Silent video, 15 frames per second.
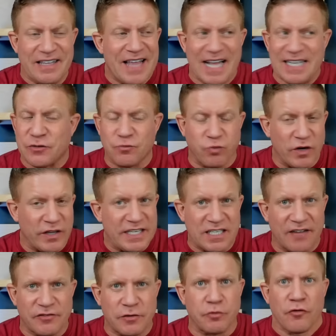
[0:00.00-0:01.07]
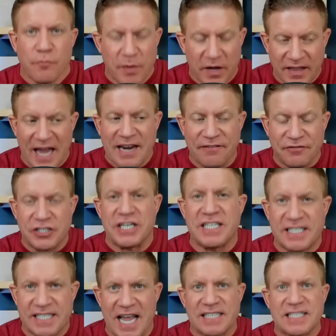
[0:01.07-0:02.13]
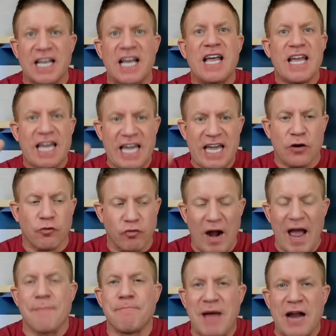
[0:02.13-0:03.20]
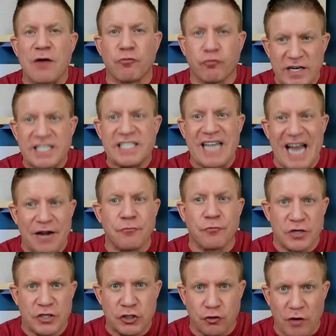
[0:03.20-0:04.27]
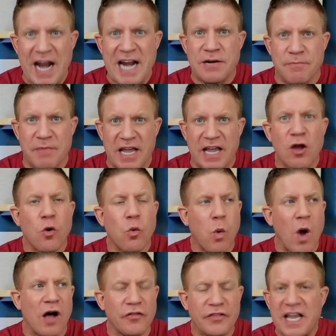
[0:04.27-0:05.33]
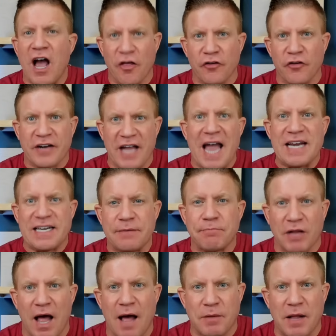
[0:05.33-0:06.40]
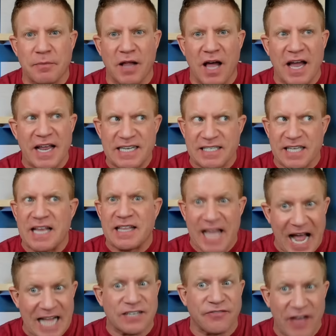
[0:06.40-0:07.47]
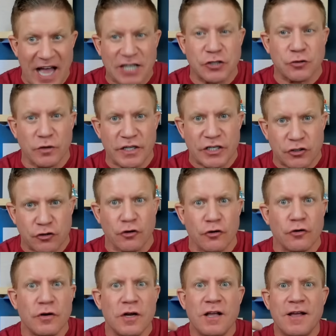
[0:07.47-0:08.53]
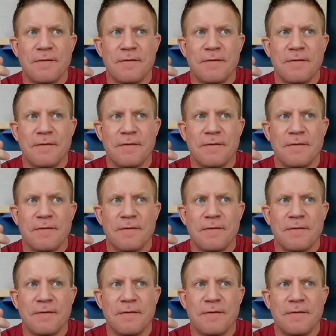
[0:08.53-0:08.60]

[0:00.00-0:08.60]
That's really tough to prove. But like if she says he grabbed my wrists and restrained me while the other guy did blah blah blah, he's like that's factually true.